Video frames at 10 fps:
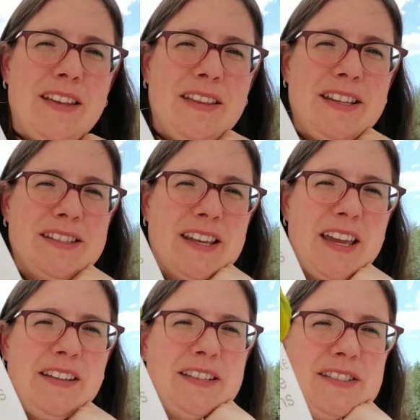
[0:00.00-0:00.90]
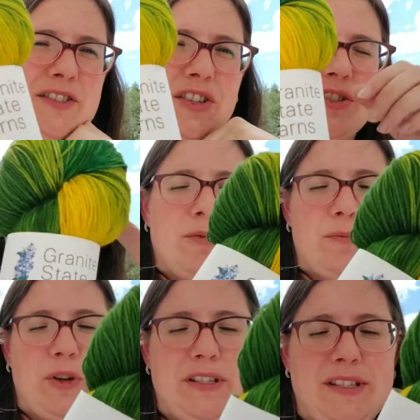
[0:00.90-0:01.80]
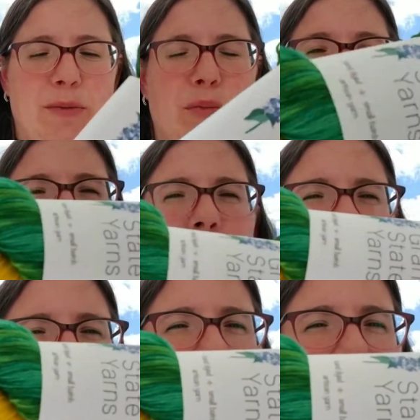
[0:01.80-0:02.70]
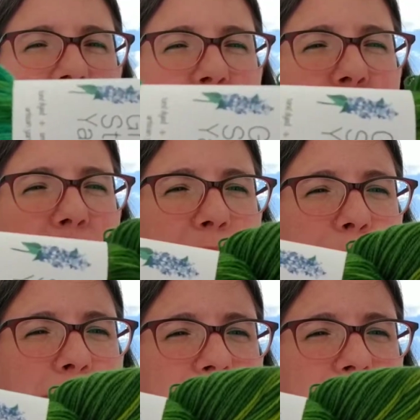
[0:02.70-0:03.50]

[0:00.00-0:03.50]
this skein. This is just one simple 100-gram